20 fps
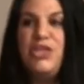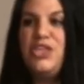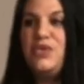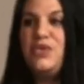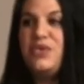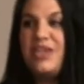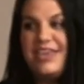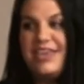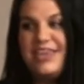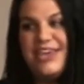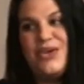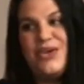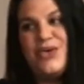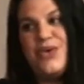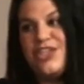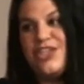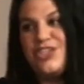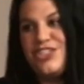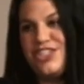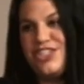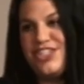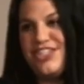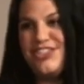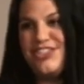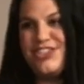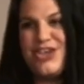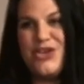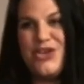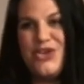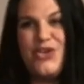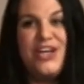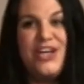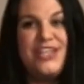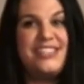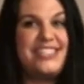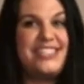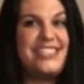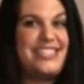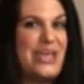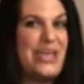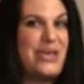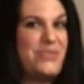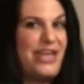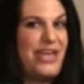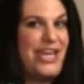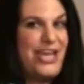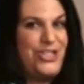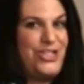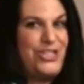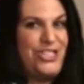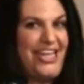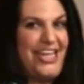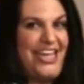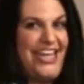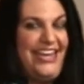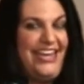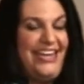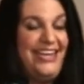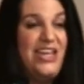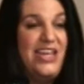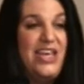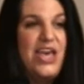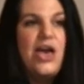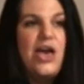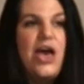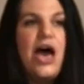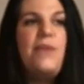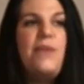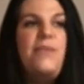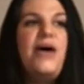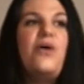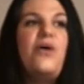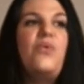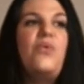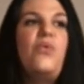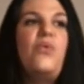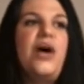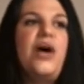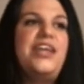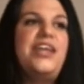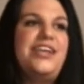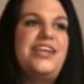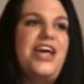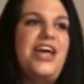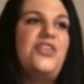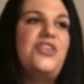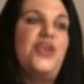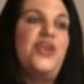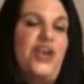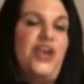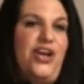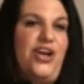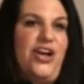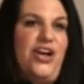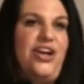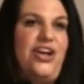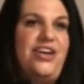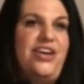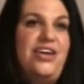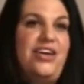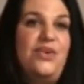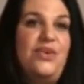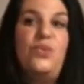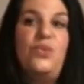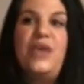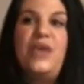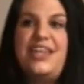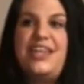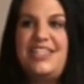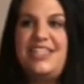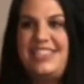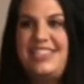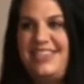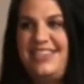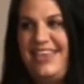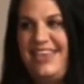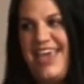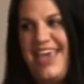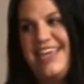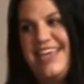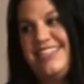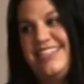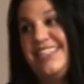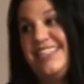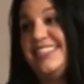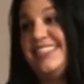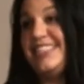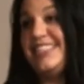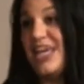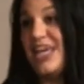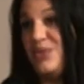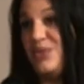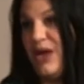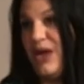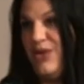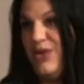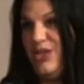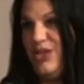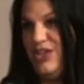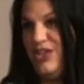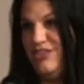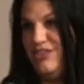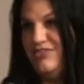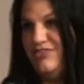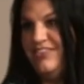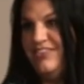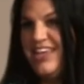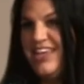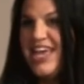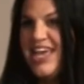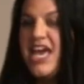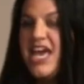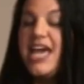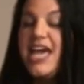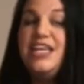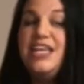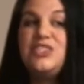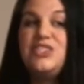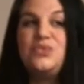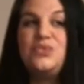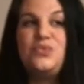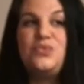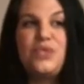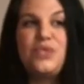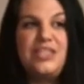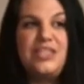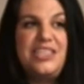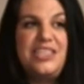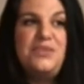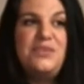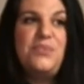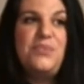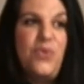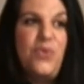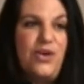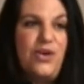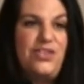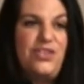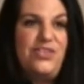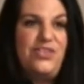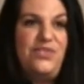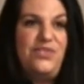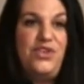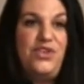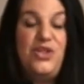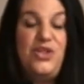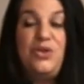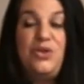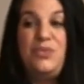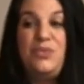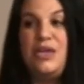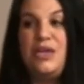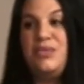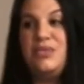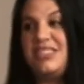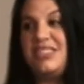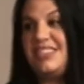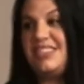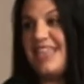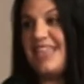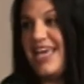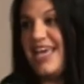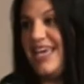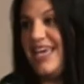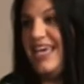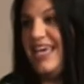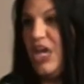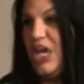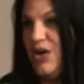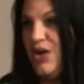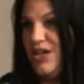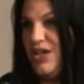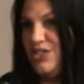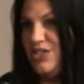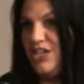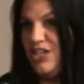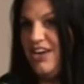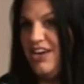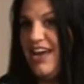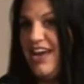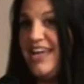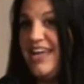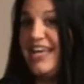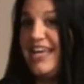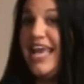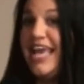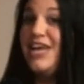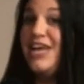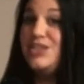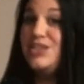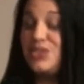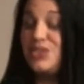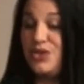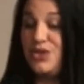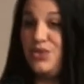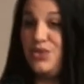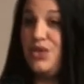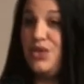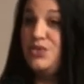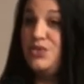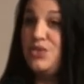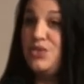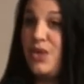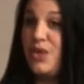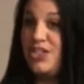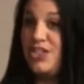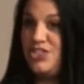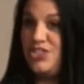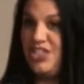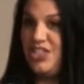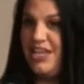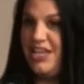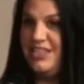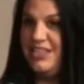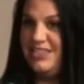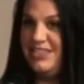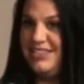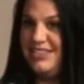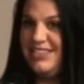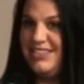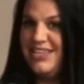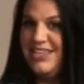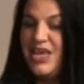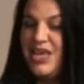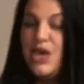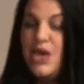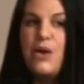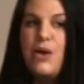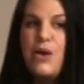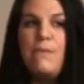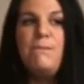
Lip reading: but you can get questions on cross-examination about what another witness in the case has said about you. And it's really important for you to be able to stay in character and answer those questions.